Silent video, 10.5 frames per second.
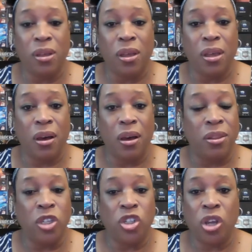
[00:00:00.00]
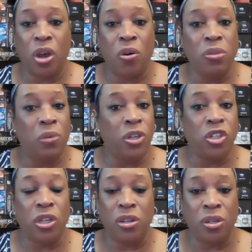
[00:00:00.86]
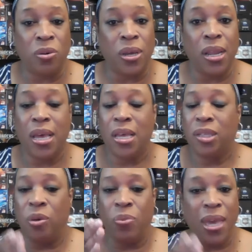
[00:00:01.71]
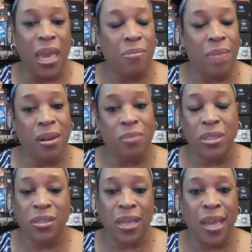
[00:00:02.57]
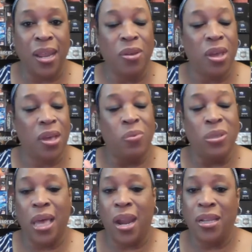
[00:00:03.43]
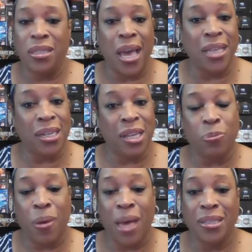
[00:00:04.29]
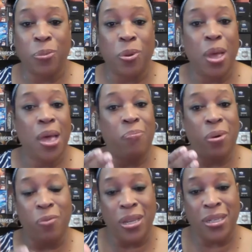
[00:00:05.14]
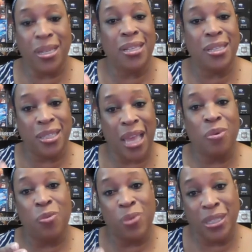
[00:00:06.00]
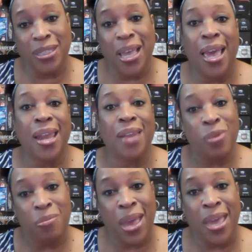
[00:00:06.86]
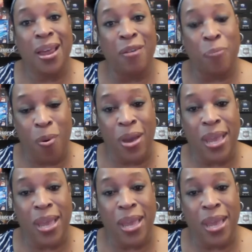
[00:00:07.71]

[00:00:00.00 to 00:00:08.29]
on this show, then we shouldn't do it. So we came out and we said it. We said it as nicely as possible, but we did say what we said, and we made our point